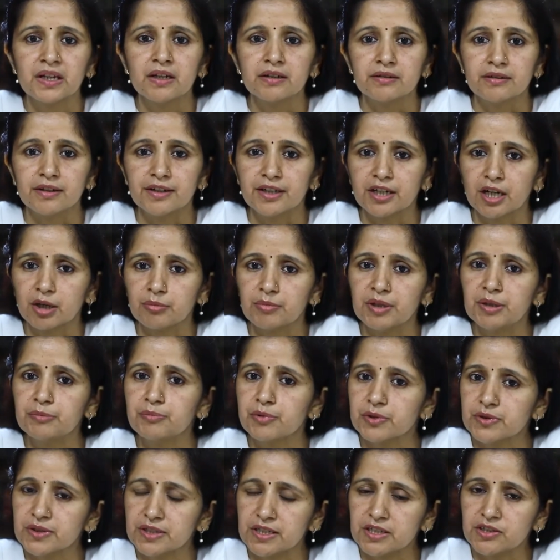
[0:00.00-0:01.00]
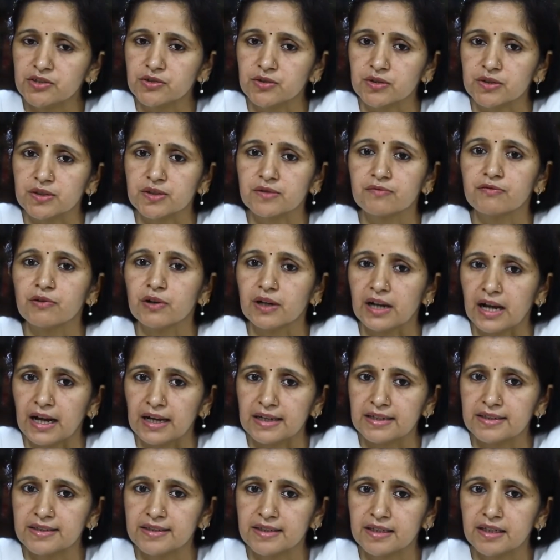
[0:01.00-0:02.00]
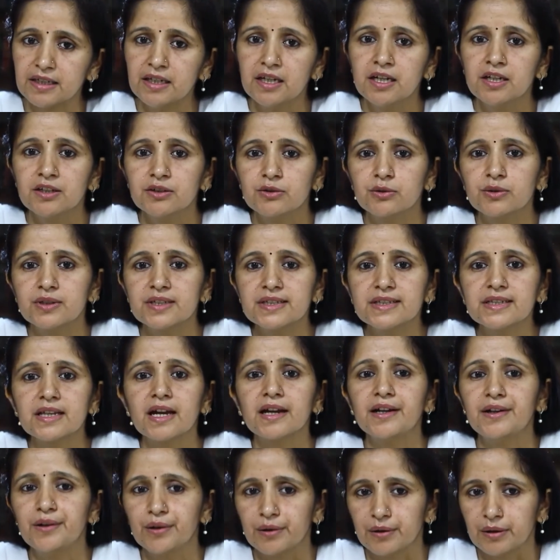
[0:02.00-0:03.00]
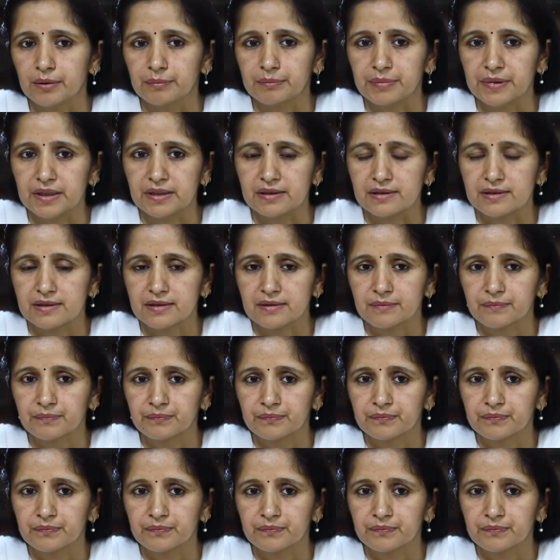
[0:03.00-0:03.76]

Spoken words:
determine procedures for IC to decide on appeals.